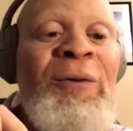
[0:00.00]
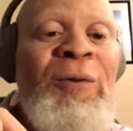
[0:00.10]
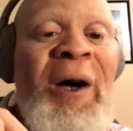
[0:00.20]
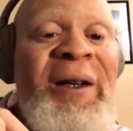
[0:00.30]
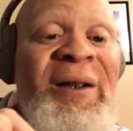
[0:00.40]

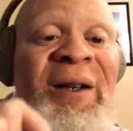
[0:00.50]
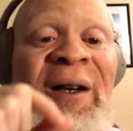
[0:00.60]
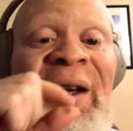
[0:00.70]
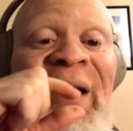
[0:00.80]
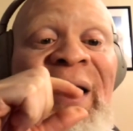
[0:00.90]
right,
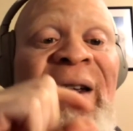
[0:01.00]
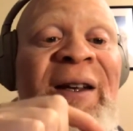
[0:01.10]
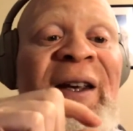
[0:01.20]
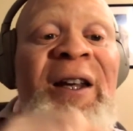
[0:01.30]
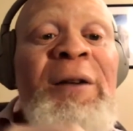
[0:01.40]
it
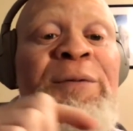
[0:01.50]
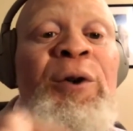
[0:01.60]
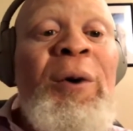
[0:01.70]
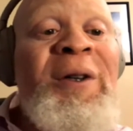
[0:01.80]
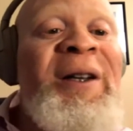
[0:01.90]
keeps you
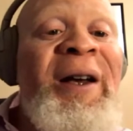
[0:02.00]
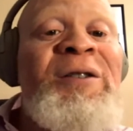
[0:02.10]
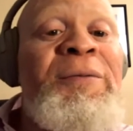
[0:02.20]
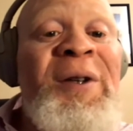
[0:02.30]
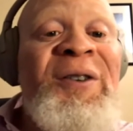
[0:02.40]
on the edge
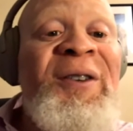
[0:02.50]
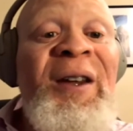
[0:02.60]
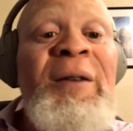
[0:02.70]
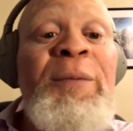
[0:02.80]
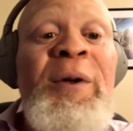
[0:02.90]
of your
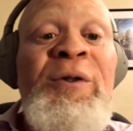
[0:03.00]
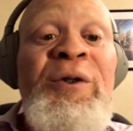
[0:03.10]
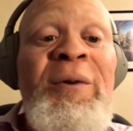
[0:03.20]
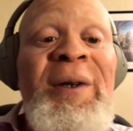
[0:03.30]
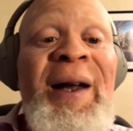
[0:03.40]
seat because
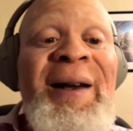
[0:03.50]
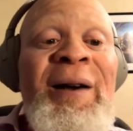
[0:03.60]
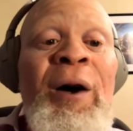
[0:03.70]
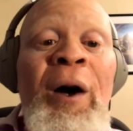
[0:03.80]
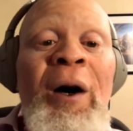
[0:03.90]
you are like,
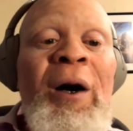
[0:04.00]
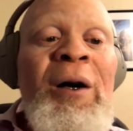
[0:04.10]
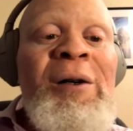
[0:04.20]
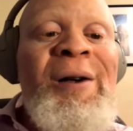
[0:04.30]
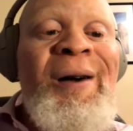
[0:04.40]

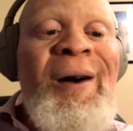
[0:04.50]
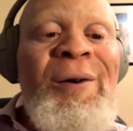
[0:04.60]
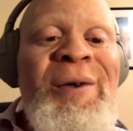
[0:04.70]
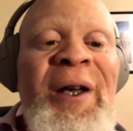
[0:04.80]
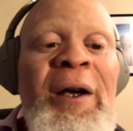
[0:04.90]

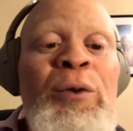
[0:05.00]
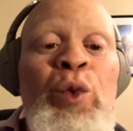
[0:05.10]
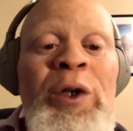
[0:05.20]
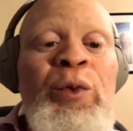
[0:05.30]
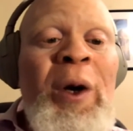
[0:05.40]
okay,
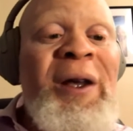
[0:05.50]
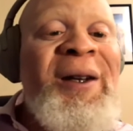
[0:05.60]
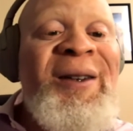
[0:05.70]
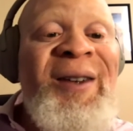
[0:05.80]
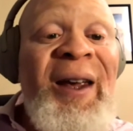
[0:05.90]
which way are
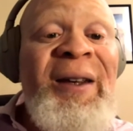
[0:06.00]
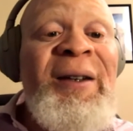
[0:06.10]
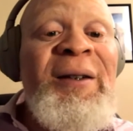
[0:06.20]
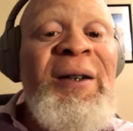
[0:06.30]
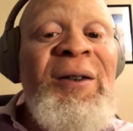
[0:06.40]
they
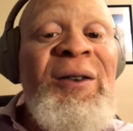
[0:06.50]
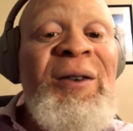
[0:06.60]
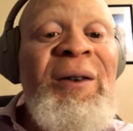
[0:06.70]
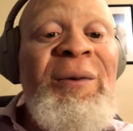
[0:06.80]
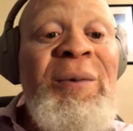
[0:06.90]
taking this?
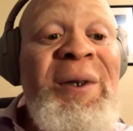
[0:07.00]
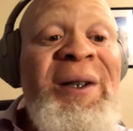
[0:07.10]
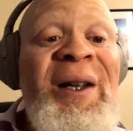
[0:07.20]
What are